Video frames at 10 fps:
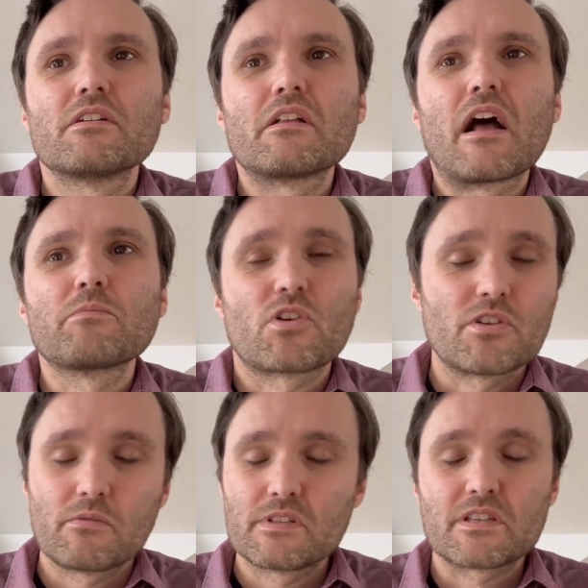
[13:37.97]
I'm not
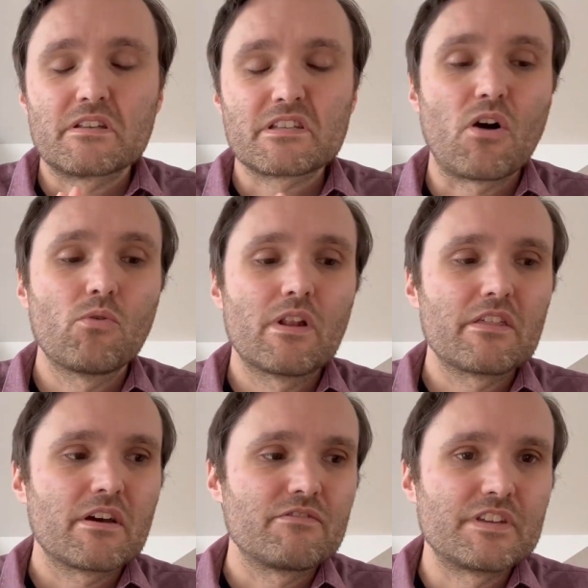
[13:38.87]
going to go into, it's a whole
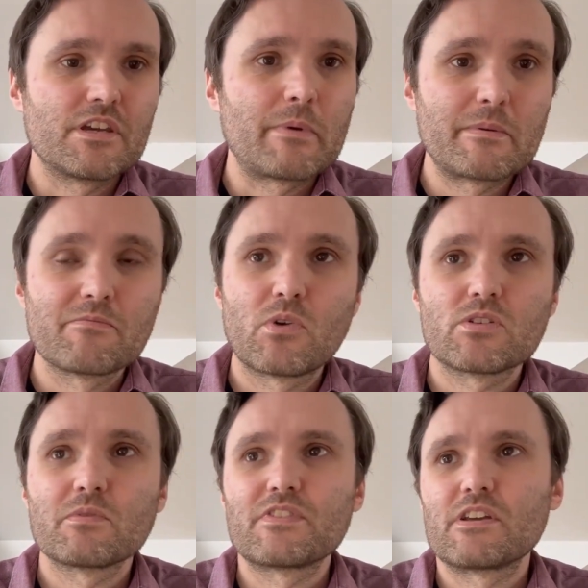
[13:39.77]
other video, maybe
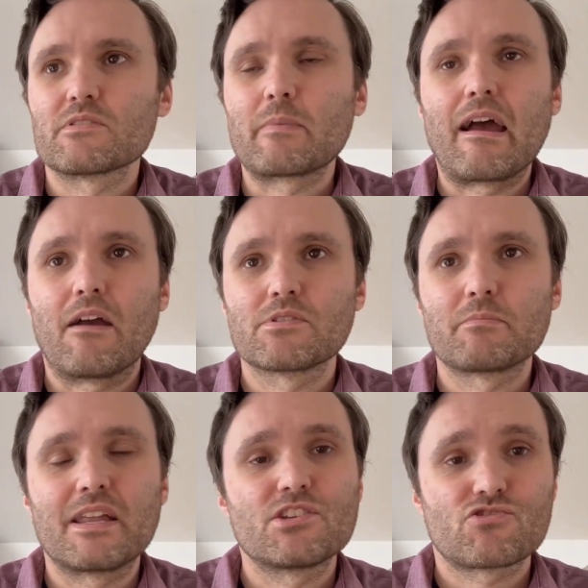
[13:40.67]
multiple videos about how to
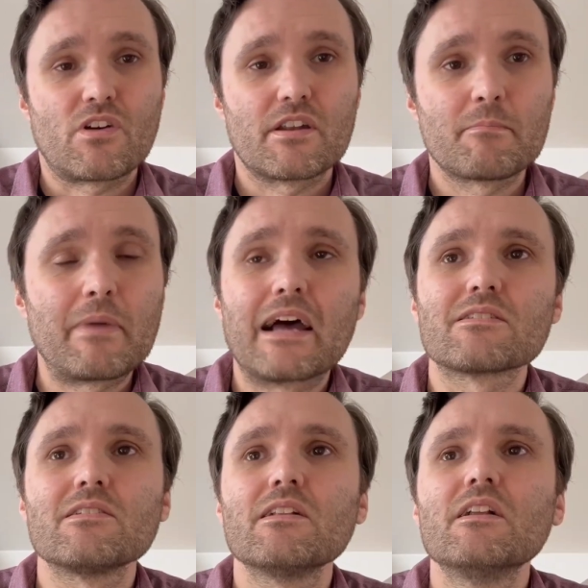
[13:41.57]
play Strahd in
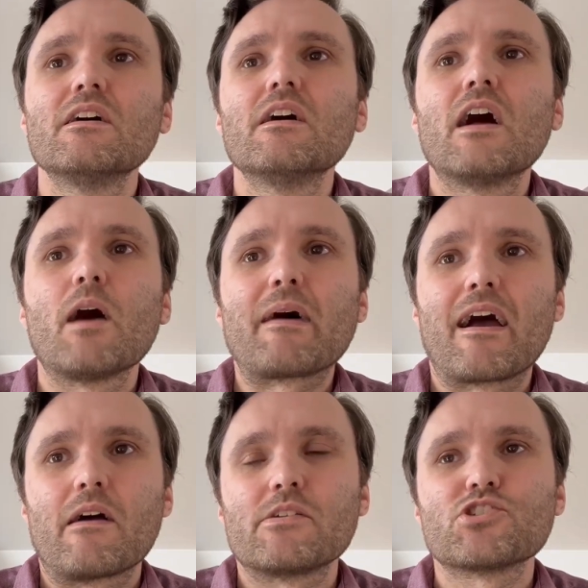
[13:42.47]
battle, about
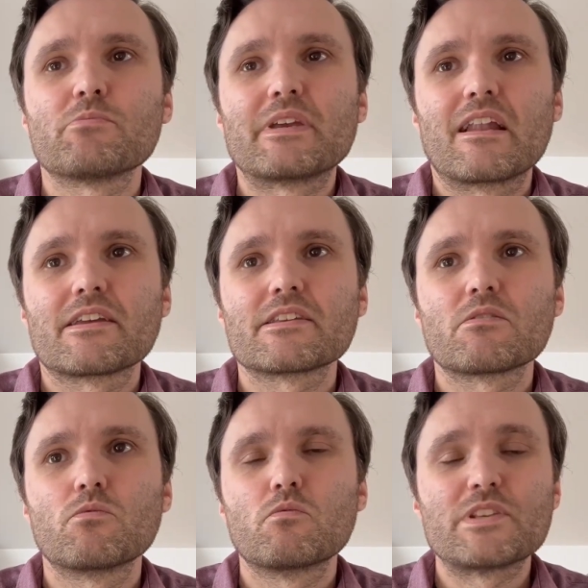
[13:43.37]
how you should be
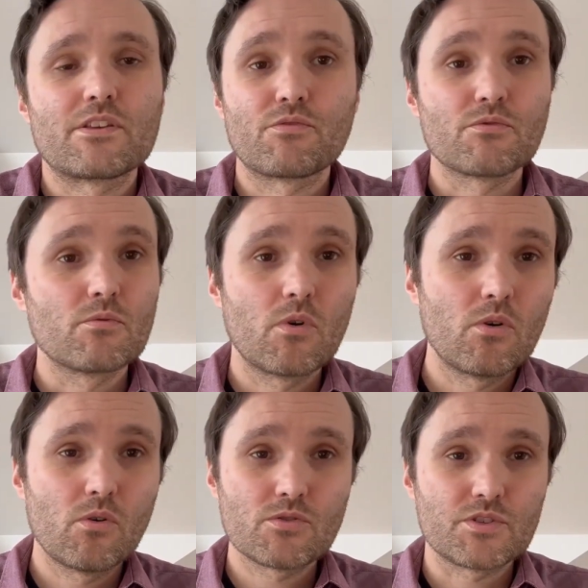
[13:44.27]
like whizzing through
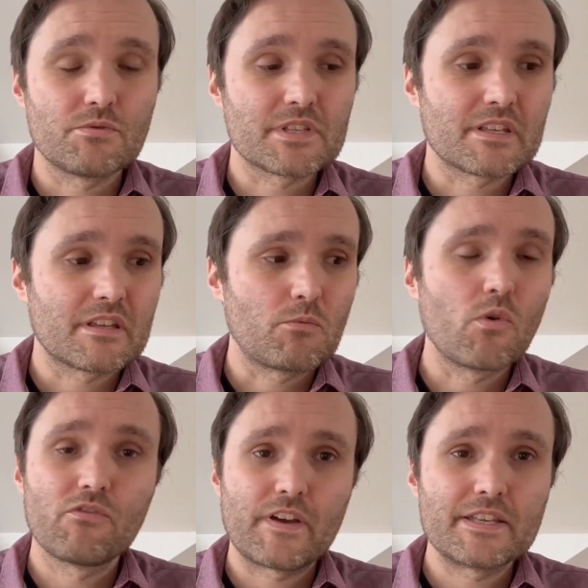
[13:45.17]
walls, using the
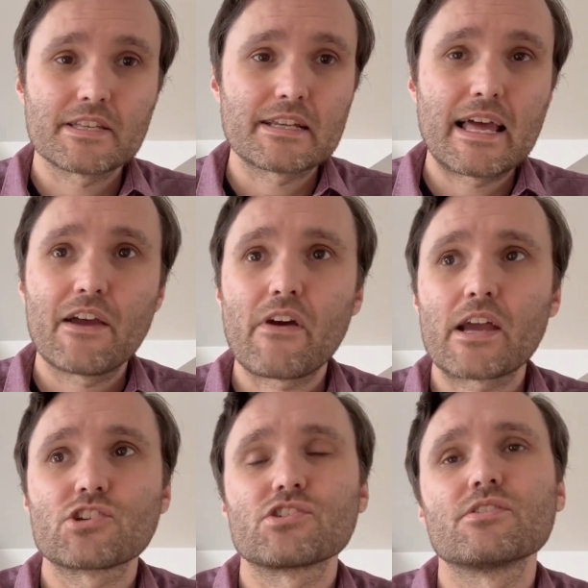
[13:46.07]
wall phasing lair
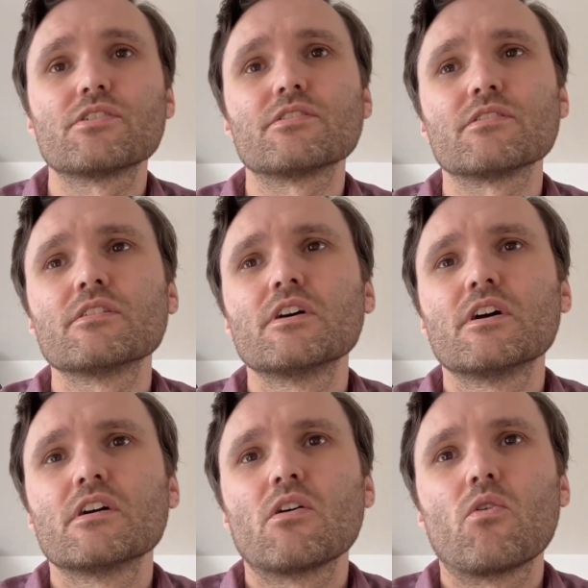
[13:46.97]
action, and
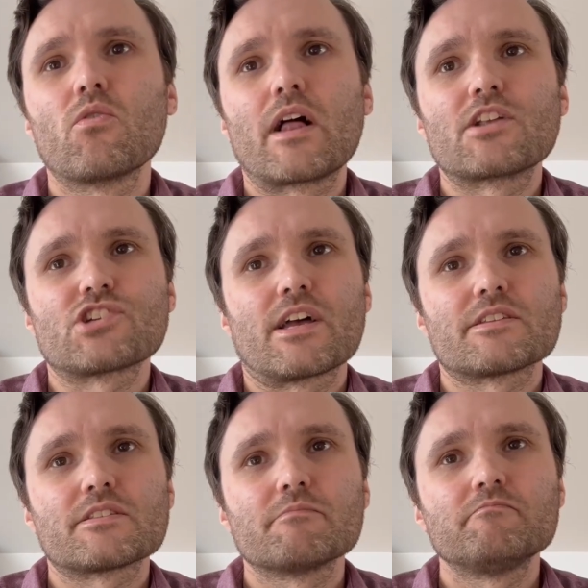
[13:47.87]
all that
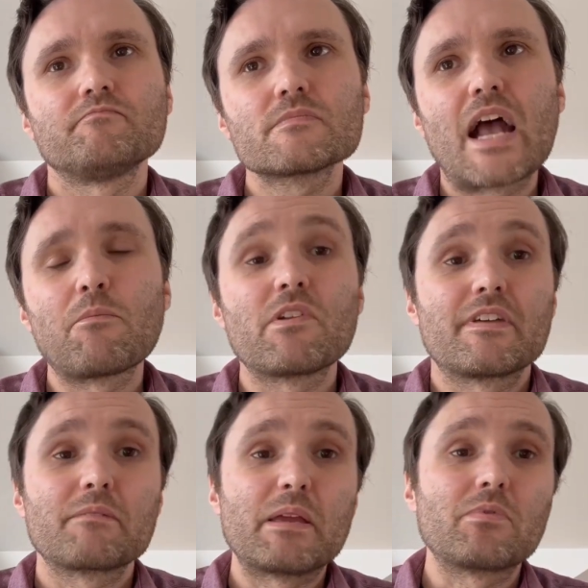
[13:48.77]
jazz. And one
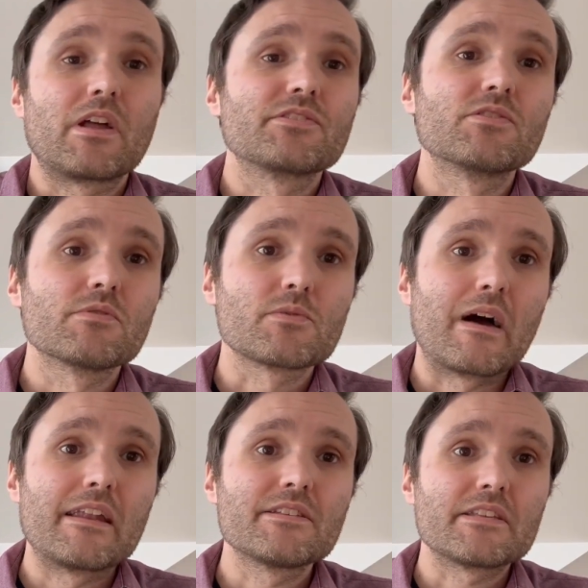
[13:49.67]
thing that people like to do as
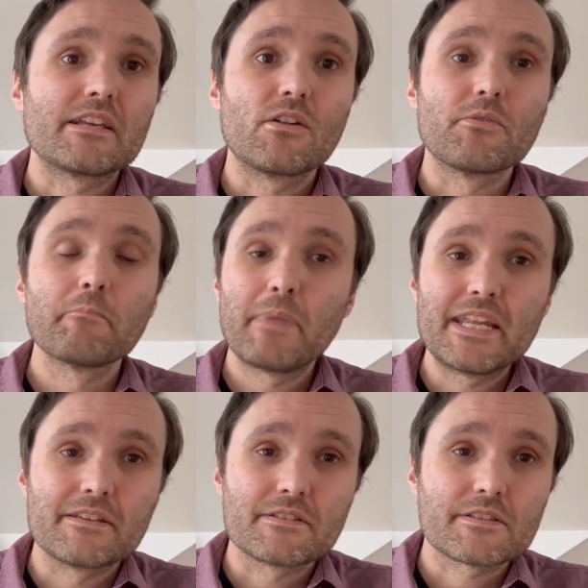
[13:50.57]
well is include
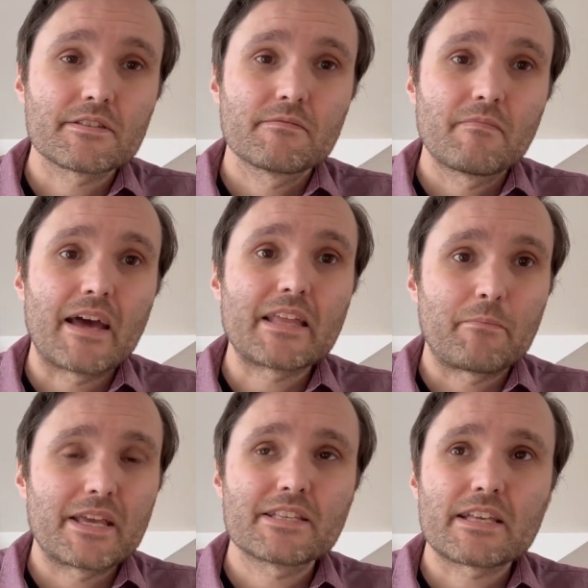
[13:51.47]
minions, and
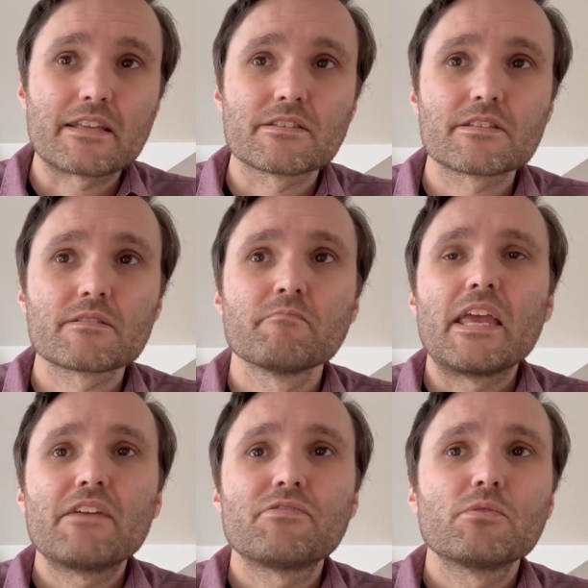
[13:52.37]
that makes sense.
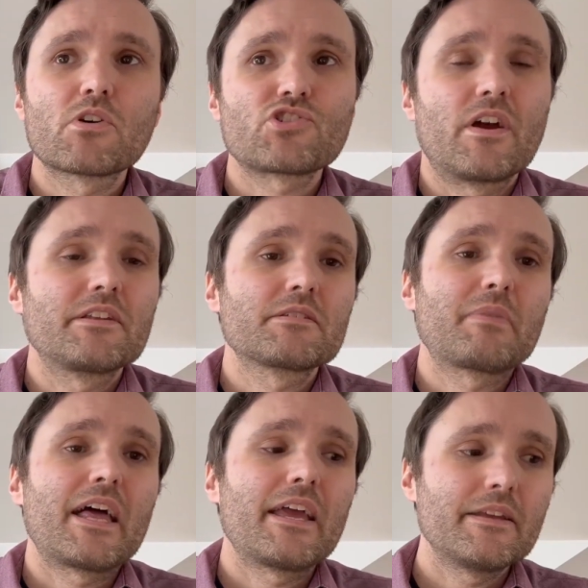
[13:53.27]
If you are trying to
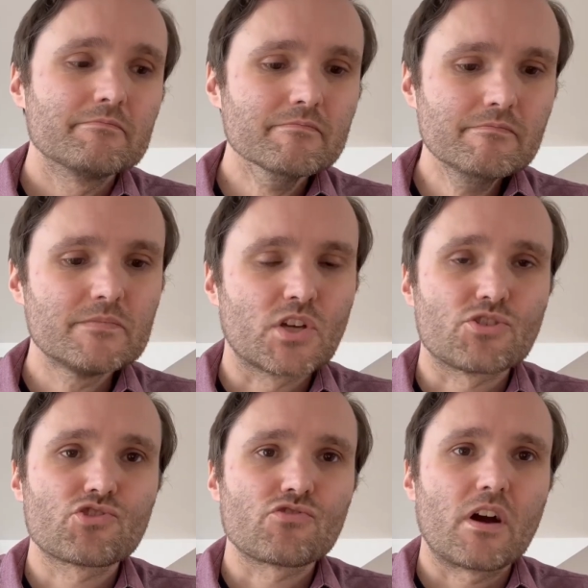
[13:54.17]
play
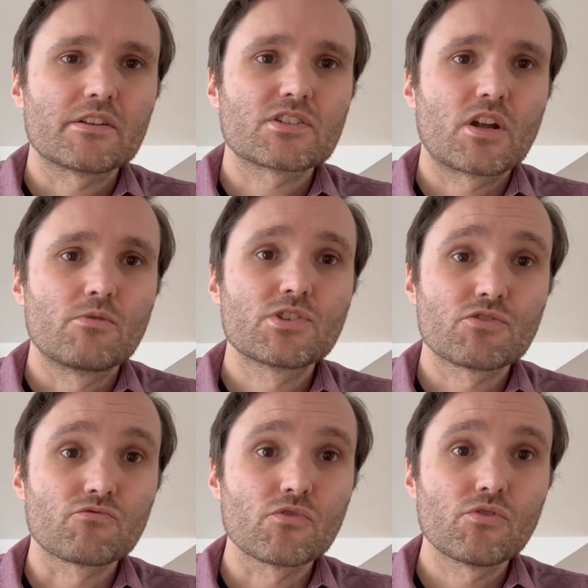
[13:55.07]
CoS Strahd as close
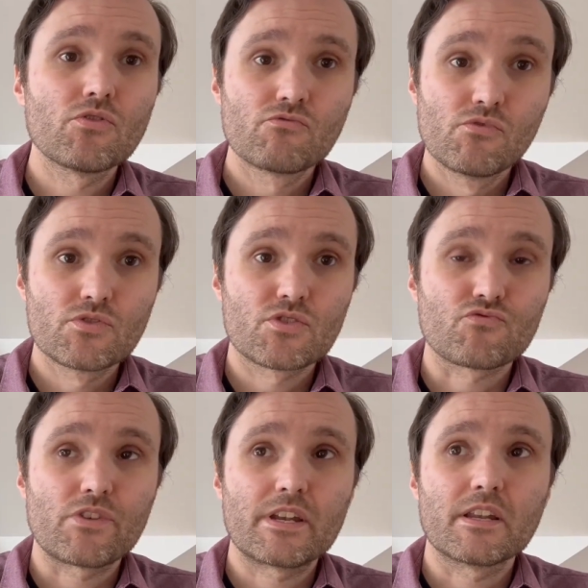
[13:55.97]
to raw rules
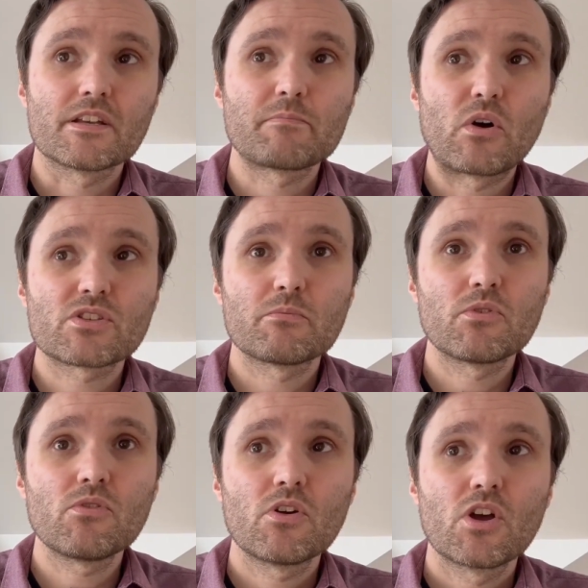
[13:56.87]
as written as
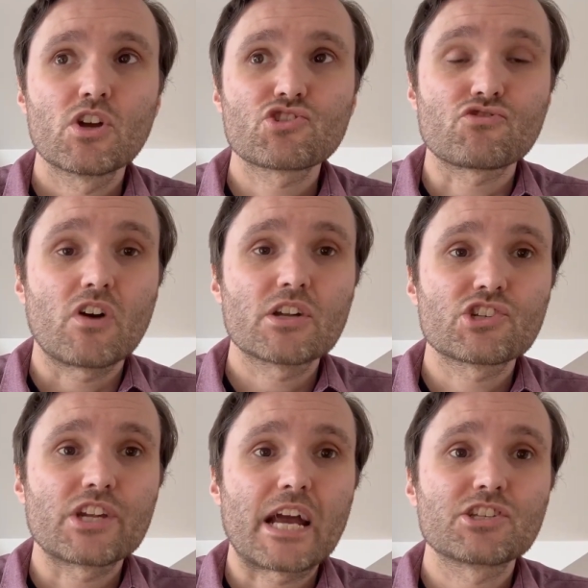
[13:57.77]
possible, Strahd
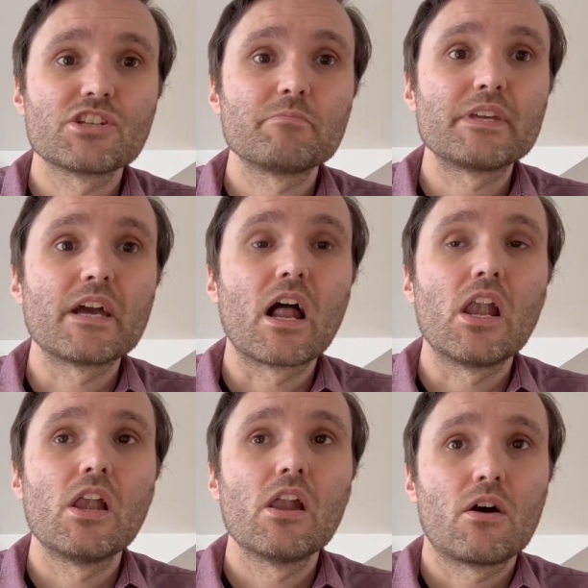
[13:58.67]
should actually be
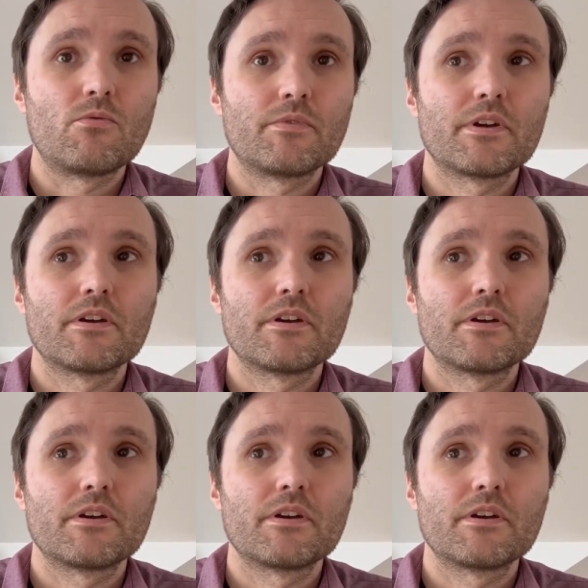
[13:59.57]
alone